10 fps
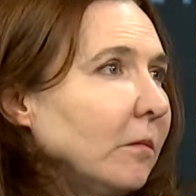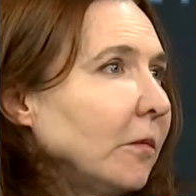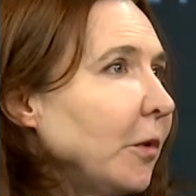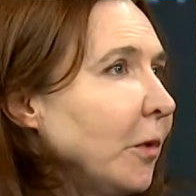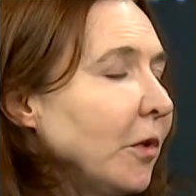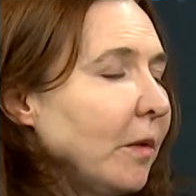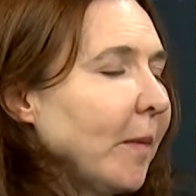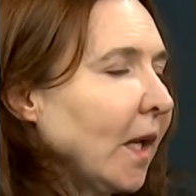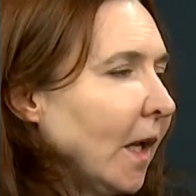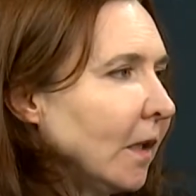community
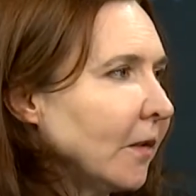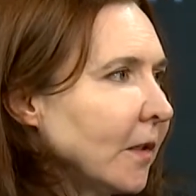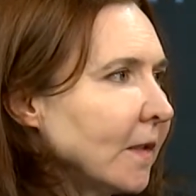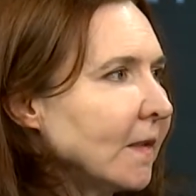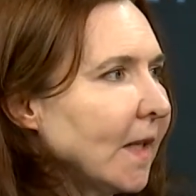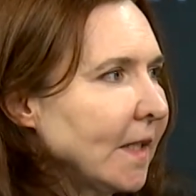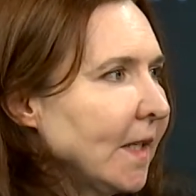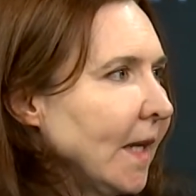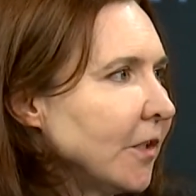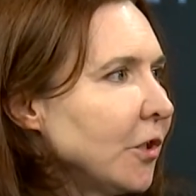mental health nurses
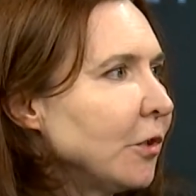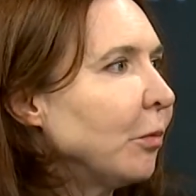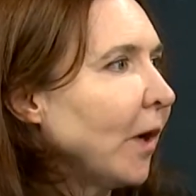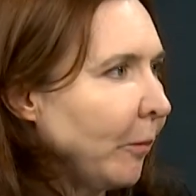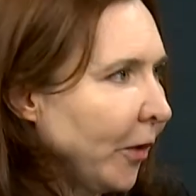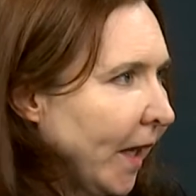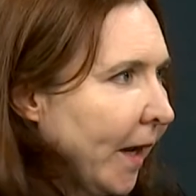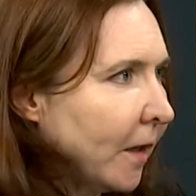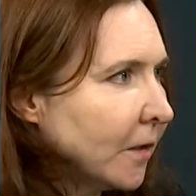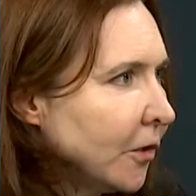attached to primary
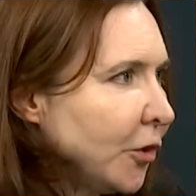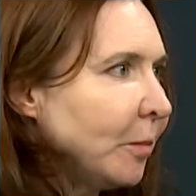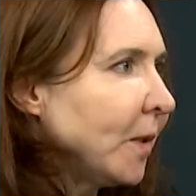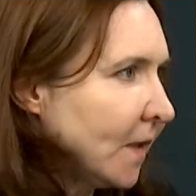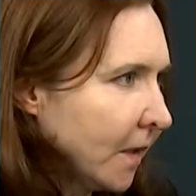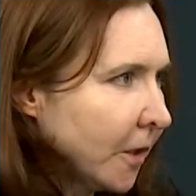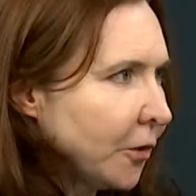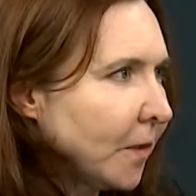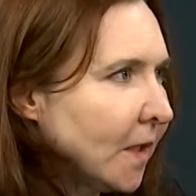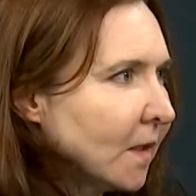care, to GP
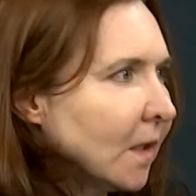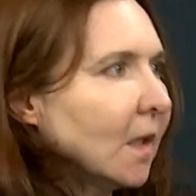surgeries,